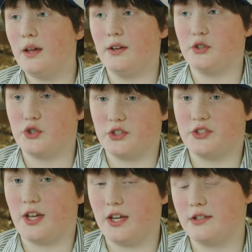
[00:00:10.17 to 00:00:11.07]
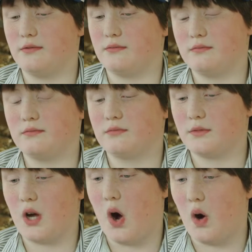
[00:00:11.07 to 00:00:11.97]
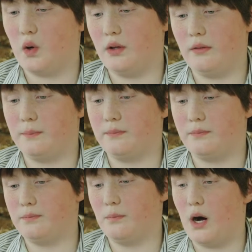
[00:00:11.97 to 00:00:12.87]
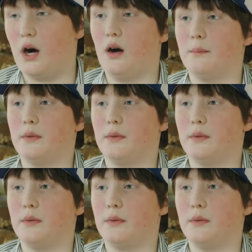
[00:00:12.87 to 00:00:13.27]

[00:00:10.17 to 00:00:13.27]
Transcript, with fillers: and she said, call mom